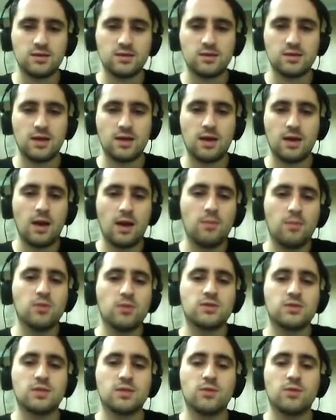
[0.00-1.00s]
I'm
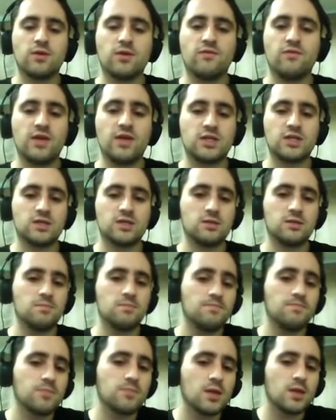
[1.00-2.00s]
losing
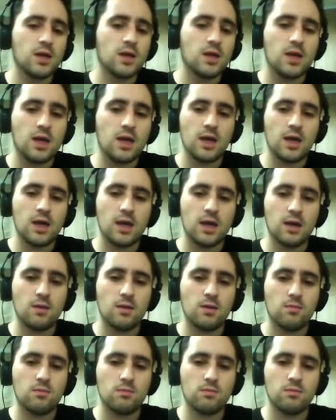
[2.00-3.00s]
motivation.
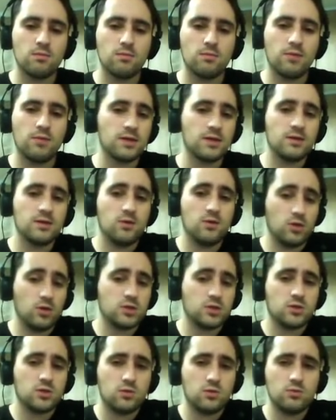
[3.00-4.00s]
But
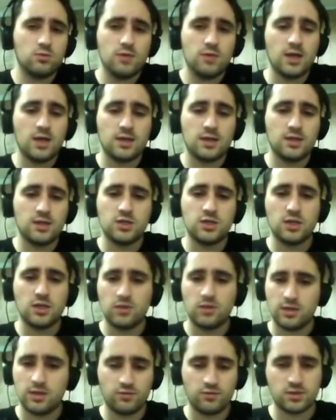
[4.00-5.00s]
also, yeah, in
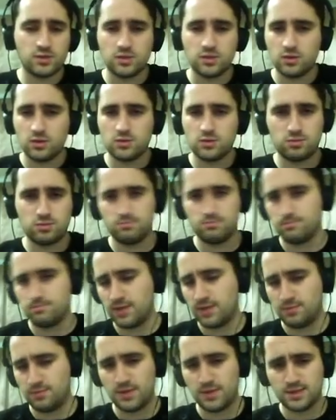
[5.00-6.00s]
general, it was not
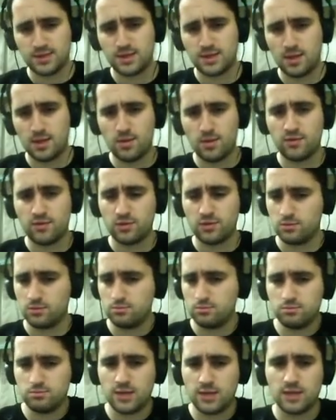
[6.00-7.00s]
my best game ever,
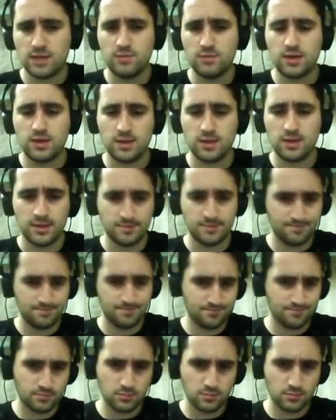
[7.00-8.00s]
admittedly.
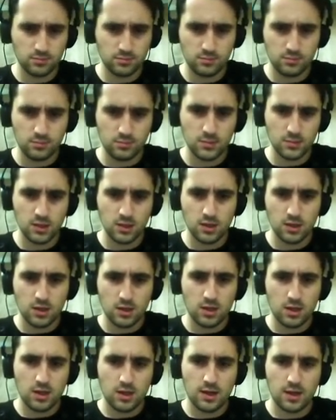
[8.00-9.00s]

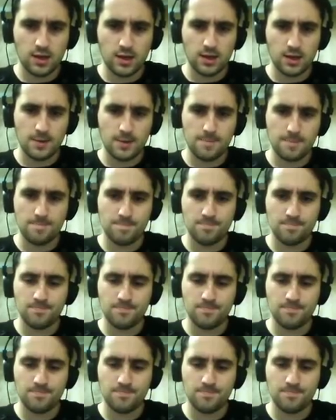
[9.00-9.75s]
But